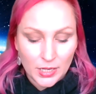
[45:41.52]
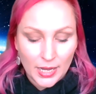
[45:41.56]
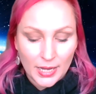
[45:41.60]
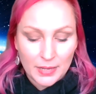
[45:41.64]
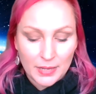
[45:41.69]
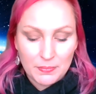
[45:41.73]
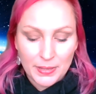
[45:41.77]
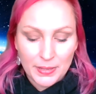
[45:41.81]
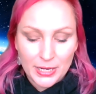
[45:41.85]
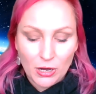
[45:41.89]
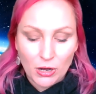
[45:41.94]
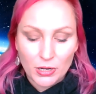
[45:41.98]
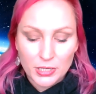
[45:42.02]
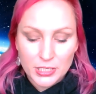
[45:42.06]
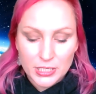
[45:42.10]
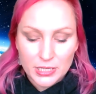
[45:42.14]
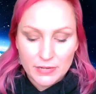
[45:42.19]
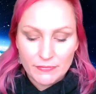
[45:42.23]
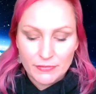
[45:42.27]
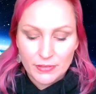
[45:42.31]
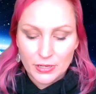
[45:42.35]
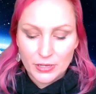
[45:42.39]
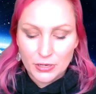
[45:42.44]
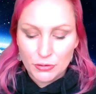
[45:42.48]
And because
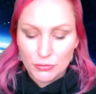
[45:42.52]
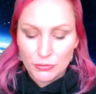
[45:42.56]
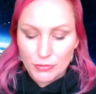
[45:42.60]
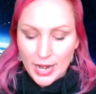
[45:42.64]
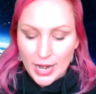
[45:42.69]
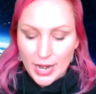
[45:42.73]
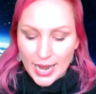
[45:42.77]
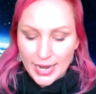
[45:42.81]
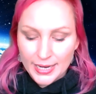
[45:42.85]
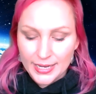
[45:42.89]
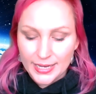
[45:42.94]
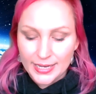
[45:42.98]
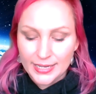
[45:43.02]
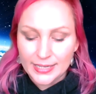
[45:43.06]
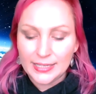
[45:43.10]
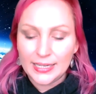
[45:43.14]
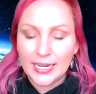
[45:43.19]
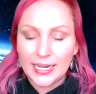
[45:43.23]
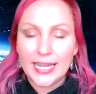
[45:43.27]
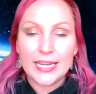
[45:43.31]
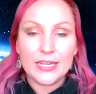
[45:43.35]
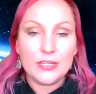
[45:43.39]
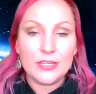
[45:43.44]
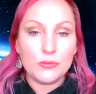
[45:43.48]
of the crack, it
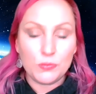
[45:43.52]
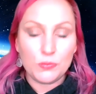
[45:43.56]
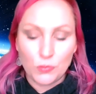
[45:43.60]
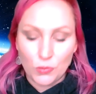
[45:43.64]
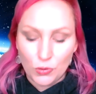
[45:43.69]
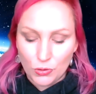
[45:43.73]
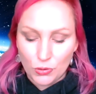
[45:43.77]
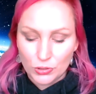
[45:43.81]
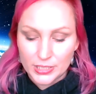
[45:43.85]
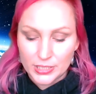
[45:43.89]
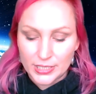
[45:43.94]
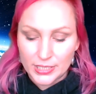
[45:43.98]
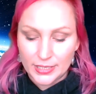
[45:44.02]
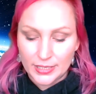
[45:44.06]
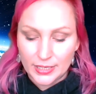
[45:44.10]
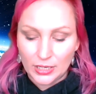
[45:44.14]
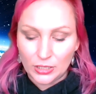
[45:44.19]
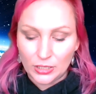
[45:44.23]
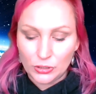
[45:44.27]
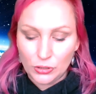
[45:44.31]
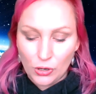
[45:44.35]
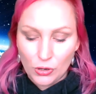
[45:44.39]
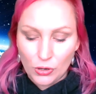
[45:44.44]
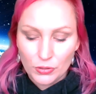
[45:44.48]
leaked water
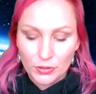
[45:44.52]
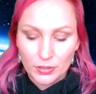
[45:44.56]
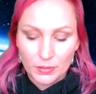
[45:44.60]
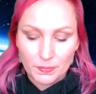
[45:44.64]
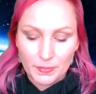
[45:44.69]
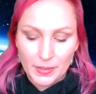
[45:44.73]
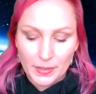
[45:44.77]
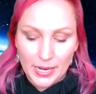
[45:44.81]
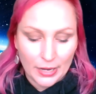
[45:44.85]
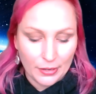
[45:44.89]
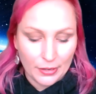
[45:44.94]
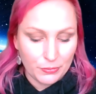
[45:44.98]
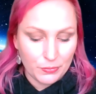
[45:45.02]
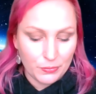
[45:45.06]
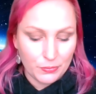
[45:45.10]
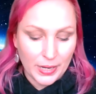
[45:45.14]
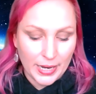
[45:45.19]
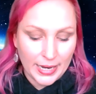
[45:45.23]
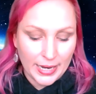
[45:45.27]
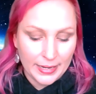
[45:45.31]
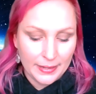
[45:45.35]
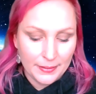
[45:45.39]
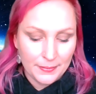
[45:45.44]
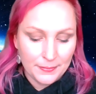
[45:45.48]
along the
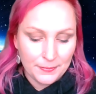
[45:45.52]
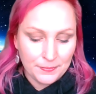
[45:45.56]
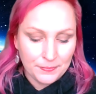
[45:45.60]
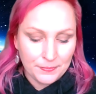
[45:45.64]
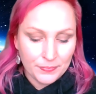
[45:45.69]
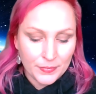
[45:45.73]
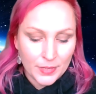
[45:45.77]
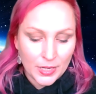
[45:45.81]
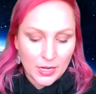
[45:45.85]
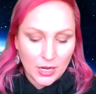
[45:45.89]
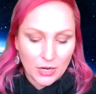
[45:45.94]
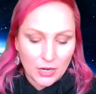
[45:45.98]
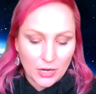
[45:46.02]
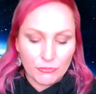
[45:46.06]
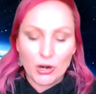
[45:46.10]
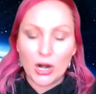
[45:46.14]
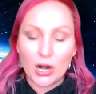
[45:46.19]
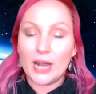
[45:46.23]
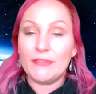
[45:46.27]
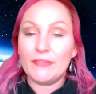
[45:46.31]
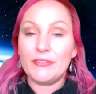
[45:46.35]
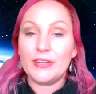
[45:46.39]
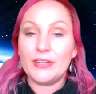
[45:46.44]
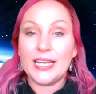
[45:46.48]
pathway,
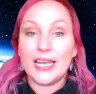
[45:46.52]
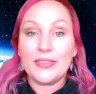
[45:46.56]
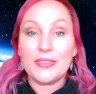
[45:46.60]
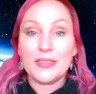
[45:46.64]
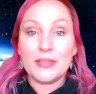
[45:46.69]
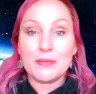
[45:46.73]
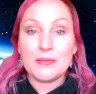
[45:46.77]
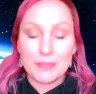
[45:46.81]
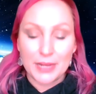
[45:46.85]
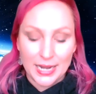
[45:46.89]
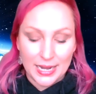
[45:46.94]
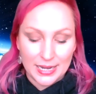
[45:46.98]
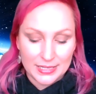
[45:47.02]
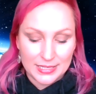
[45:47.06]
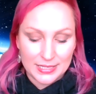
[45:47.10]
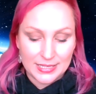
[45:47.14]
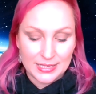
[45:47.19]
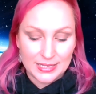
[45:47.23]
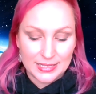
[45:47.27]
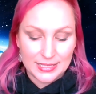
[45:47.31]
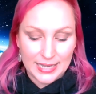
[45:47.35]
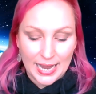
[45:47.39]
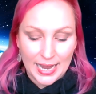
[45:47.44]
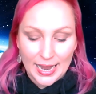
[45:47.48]
arriving at the
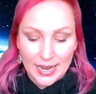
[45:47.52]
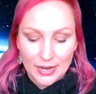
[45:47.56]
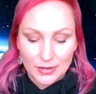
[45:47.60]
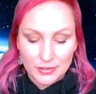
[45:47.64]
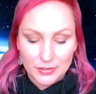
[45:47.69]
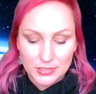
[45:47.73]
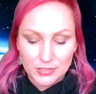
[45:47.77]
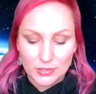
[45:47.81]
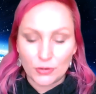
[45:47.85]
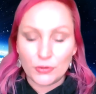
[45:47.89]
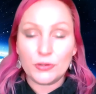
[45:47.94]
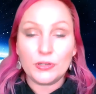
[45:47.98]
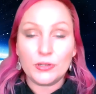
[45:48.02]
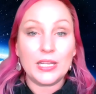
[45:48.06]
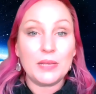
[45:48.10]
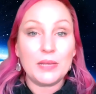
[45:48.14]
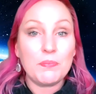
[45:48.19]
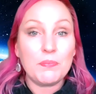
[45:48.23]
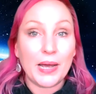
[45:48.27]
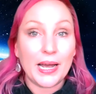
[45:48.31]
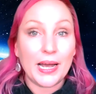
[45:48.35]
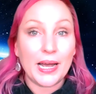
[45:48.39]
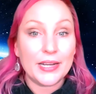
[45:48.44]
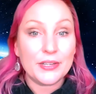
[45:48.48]
master's house only
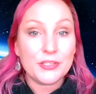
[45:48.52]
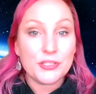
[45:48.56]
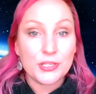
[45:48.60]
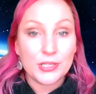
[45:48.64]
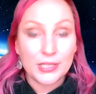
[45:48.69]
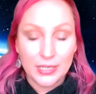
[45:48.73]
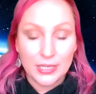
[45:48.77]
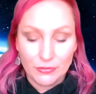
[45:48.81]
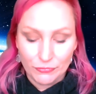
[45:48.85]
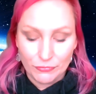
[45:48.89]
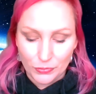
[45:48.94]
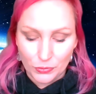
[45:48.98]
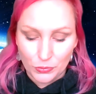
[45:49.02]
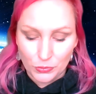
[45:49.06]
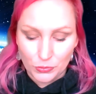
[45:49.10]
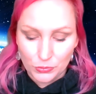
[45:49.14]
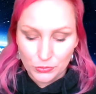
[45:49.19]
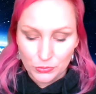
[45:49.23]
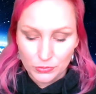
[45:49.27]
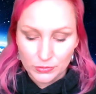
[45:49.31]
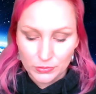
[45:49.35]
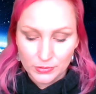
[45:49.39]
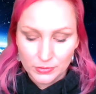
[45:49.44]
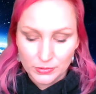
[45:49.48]
partially
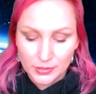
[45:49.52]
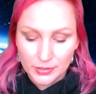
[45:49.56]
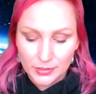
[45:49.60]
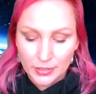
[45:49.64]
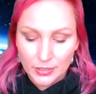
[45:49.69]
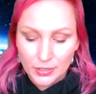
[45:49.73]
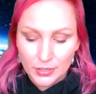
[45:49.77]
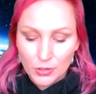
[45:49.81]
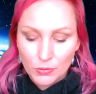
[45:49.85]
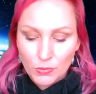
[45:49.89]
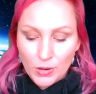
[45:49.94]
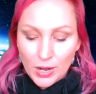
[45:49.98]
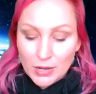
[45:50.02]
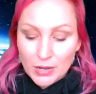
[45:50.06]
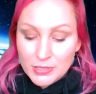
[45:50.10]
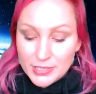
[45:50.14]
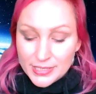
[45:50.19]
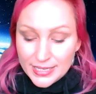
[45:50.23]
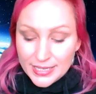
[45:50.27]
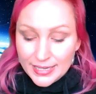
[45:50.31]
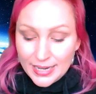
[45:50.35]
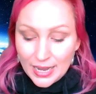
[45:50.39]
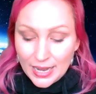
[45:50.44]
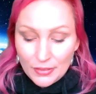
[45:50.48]
full,
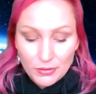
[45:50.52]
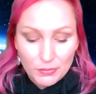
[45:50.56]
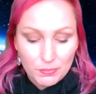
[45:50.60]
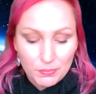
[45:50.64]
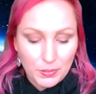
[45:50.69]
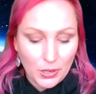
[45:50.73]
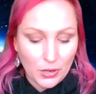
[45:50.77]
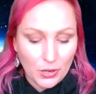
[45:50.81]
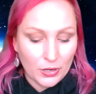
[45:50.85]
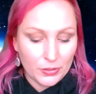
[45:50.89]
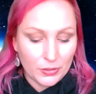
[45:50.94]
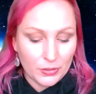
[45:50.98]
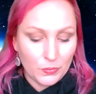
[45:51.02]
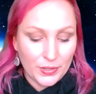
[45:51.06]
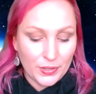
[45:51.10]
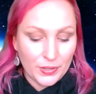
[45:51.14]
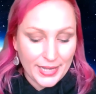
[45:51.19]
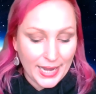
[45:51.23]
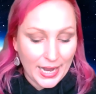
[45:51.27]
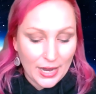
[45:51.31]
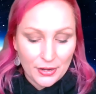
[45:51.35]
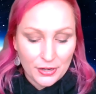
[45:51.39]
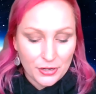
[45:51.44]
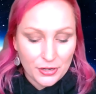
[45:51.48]
whilst another pot
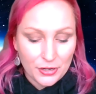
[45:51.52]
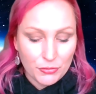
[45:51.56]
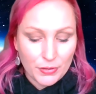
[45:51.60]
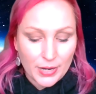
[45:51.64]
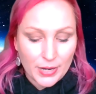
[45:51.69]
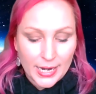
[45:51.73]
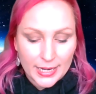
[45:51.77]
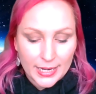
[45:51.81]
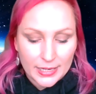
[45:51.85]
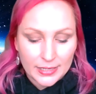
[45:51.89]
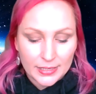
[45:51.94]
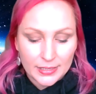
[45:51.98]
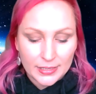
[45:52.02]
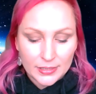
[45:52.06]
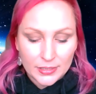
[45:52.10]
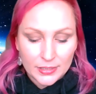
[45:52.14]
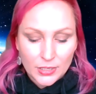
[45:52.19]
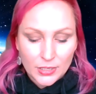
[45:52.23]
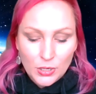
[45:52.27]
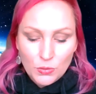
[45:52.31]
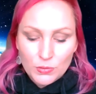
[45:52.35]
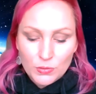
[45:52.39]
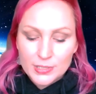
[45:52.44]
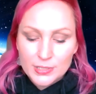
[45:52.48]
without a crack
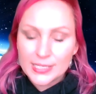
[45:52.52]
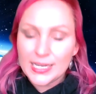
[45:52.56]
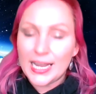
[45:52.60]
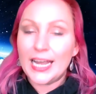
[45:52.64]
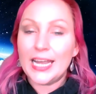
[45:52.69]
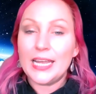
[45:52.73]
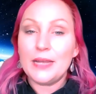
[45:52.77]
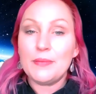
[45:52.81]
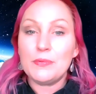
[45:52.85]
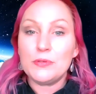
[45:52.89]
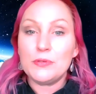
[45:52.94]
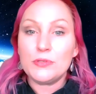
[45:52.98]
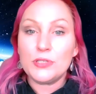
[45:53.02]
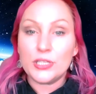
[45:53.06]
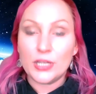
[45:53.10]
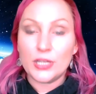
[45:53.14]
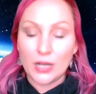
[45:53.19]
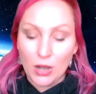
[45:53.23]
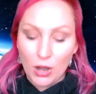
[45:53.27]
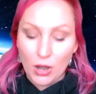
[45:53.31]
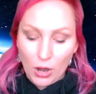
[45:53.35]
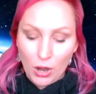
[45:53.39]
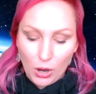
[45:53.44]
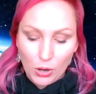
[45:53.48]
was able
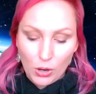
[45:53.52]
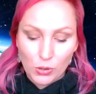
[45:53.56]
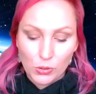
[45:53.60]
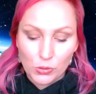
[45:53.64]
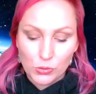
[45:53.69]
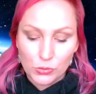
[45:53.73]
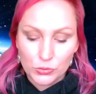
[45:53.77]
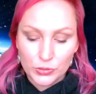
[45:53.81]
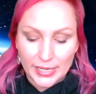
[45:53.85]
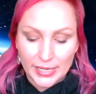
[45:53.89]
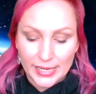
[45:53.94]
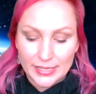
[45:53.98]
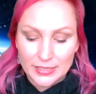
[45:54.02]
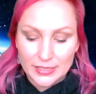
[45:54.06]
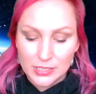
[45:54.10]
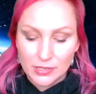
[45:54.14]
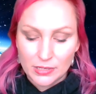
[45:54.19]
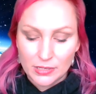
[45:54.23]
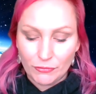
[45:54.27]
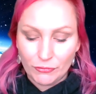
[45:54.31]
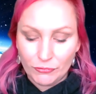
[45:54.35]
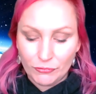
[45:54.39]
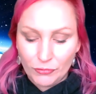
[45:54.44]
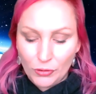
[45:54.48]
to hold
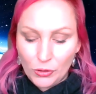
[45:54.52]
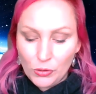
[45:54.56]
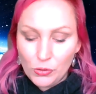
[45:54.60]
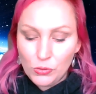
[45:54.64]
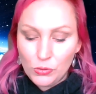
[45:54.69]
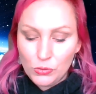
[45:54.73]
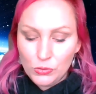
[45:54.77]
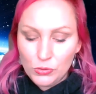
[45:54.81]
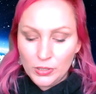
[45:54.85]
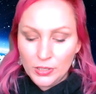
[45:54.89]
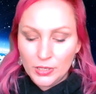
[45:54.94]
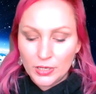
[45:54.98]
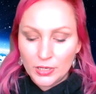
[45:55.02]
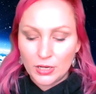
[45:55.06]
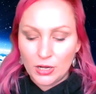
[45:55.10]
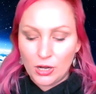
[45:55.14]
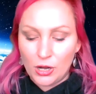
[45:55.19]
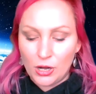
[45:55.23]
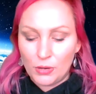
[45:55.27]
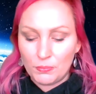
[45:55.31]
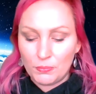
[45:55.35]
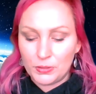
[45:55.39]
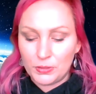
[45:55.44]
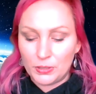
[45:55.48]
its full
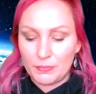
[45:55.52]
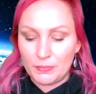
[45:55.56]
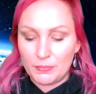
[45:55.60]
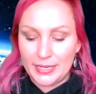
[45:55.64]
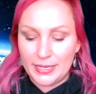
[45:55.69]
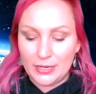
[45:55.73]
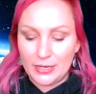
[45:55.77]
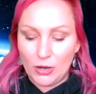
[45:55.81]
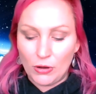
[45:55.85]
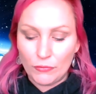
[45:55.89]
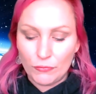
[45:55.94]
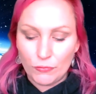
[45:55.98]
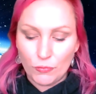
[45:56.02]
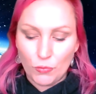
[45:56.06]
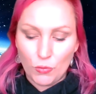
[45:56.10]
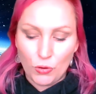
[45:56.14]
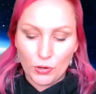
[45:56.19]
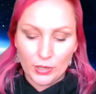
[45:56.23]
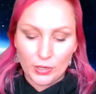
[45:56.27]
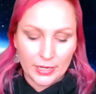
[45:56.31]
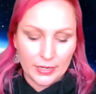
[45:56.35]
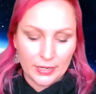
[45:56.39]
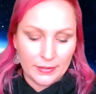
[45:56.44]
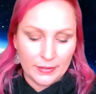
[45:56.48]
complement of
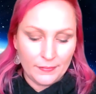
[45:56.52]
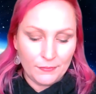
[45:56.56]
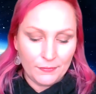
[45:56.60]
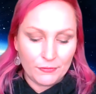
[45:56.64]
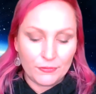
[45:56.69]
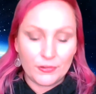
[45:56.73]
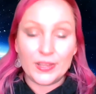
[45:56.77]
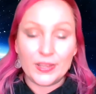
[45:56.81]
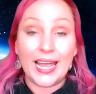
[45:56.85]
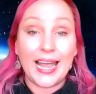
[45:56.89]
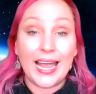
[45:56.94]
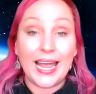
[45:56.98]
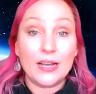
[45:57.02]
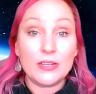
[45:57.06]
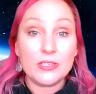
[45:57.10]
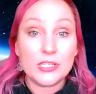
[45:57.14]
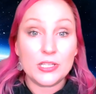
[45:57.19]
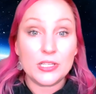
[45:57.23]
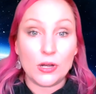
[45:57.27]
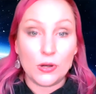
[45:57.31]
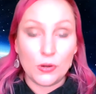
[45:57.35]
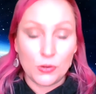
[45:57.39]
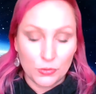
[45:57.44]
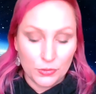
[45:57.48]
water for the
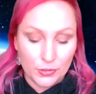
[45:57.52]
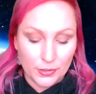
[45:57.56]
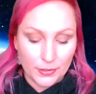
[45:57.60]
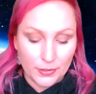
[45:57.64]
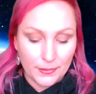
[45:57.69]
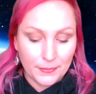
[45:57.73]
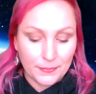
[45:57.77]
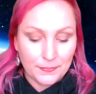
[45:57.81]
household.